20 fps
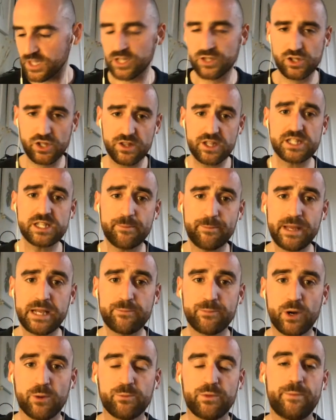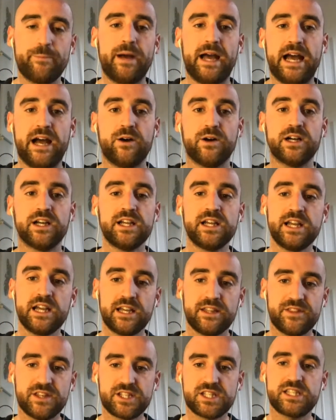So there's a big problem with power.
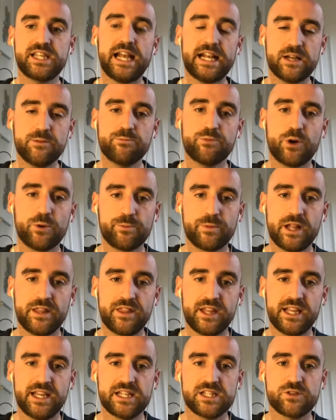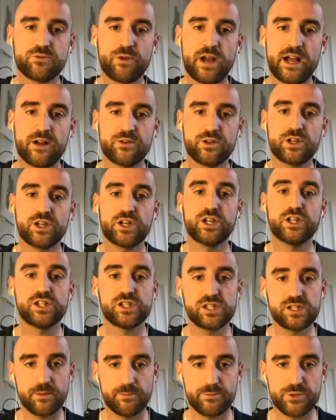The second problem, I think, is around
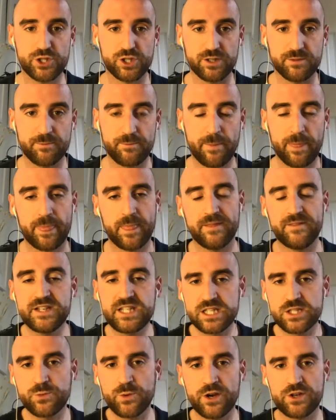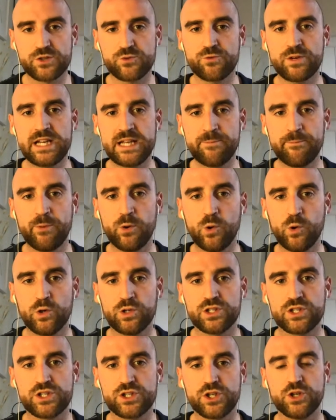consumption. And this is where it's really
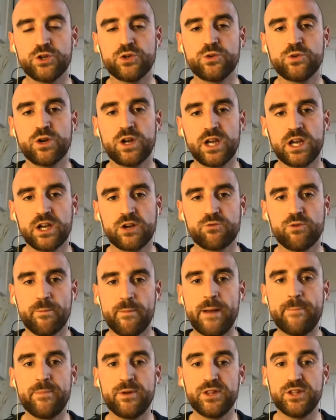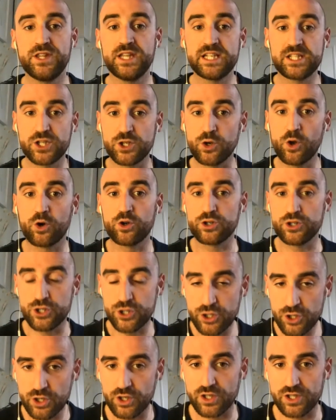important to remember that it's not
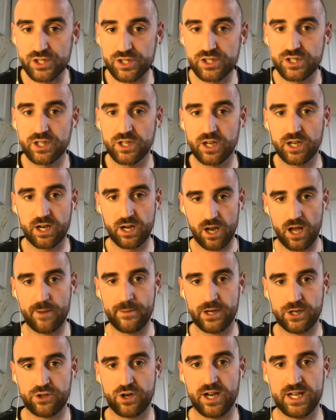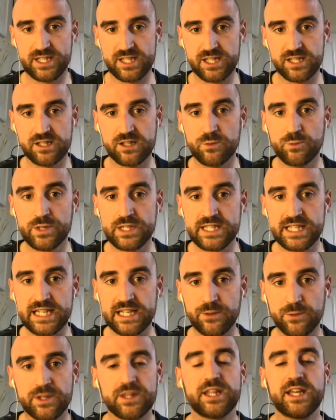just a climate crisis that we're
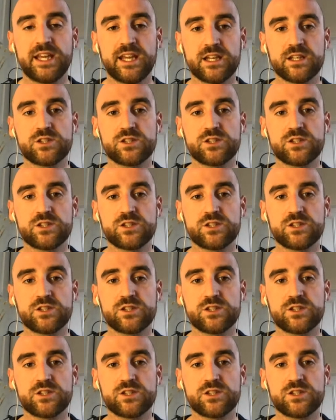dealing with here.